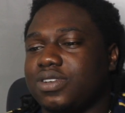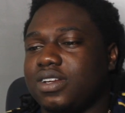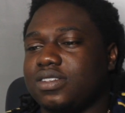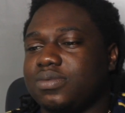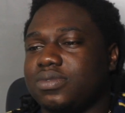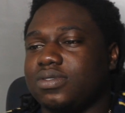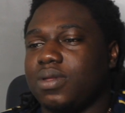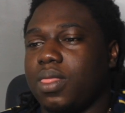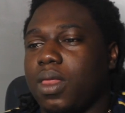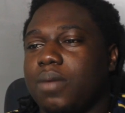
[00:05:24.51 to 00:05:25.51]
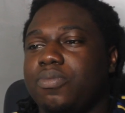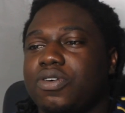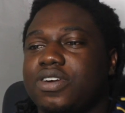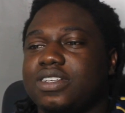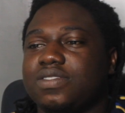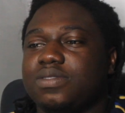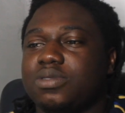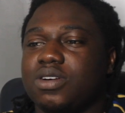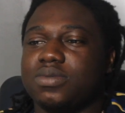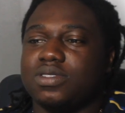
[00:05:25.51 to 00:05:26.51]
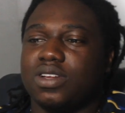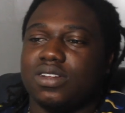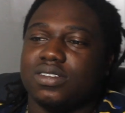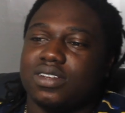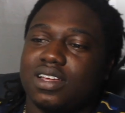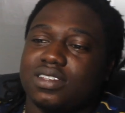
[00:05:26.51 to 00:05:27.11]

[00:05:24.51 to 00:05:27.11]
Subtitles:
progressively becomes taller.